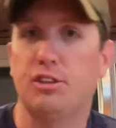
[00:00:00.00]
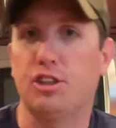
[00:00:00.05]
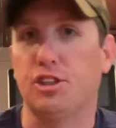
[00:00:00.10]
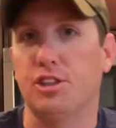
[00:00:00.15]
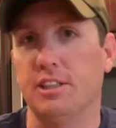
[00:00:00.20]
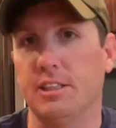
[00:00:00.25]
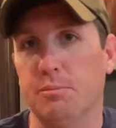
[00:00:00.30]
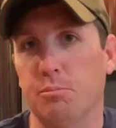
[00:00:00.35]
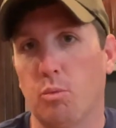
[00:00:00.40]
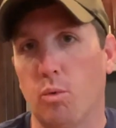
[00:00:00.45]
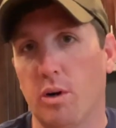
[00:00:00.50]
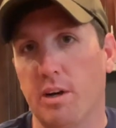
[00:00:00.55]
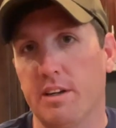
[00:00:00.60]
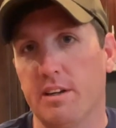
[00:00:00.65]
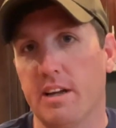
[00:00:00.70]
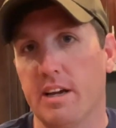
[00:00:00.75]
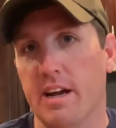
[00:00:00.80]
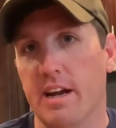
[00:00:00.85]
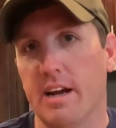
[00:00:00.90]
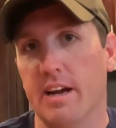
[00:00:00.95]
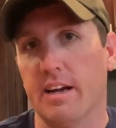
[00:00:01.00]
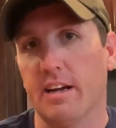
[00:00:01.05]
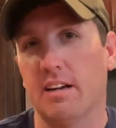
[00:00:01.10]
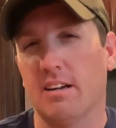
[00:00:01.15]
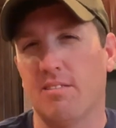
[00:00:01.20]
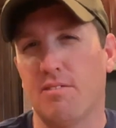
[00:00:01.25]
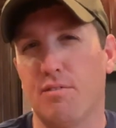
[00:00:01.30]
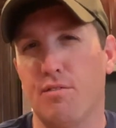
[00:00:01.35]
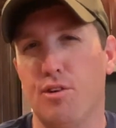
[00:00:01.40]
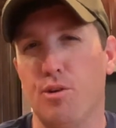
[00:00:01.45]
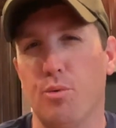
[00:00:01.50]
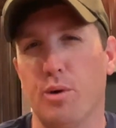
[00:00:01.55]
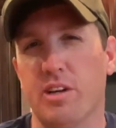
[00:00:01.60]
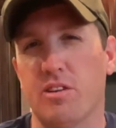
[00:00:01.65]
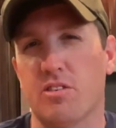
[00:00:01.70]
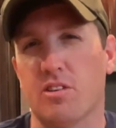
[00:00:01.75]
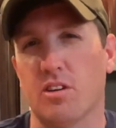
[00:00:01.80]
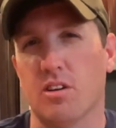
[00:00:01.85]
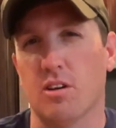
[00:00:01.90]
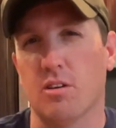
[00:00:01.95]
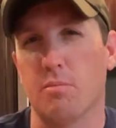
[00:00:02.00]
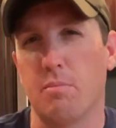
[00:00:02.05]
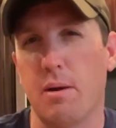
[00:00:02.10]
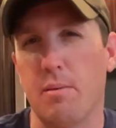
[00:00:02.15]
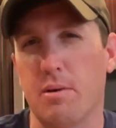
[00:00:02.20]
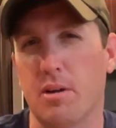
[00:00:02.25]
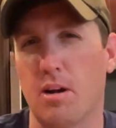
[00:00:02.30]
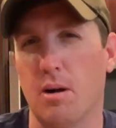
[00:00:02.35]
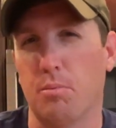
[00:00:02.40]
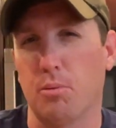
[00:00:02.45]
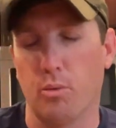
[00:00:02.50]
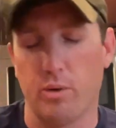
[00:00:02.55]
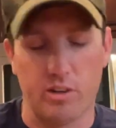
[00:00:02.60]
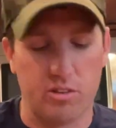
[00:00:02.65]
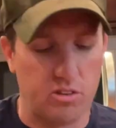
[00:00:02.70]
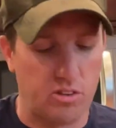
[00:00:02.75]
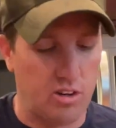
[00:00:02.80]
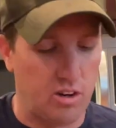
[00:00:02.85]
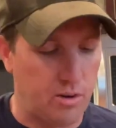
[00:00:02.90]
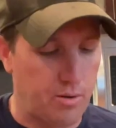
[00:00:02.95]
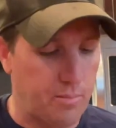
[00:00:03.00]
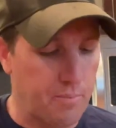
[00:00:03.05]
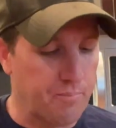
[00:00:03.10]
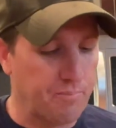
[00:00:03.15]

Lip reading: stream one day, a few weeks ago, maybe a couple weeks ago,